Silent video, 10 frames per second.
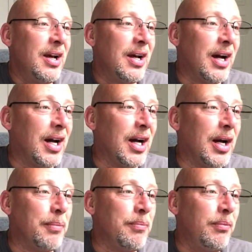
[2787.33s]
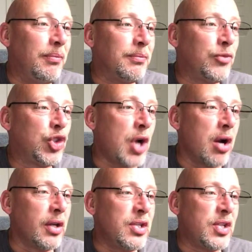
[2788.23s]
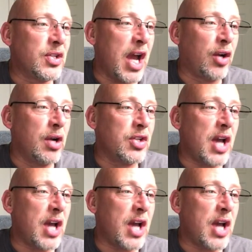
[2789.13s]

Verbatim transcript: Um, Charlie says, Hi, Chris.